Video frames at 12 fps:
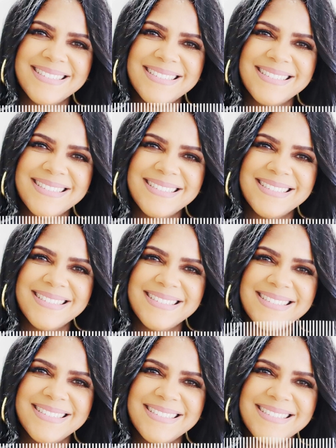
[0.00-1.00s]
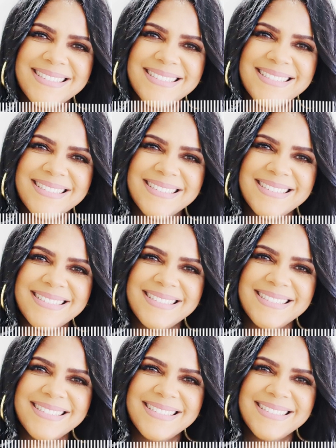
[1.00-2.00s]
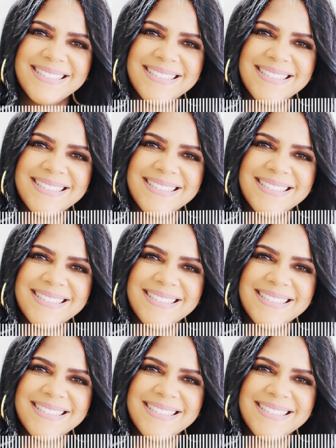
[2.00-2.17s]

people of how they're using it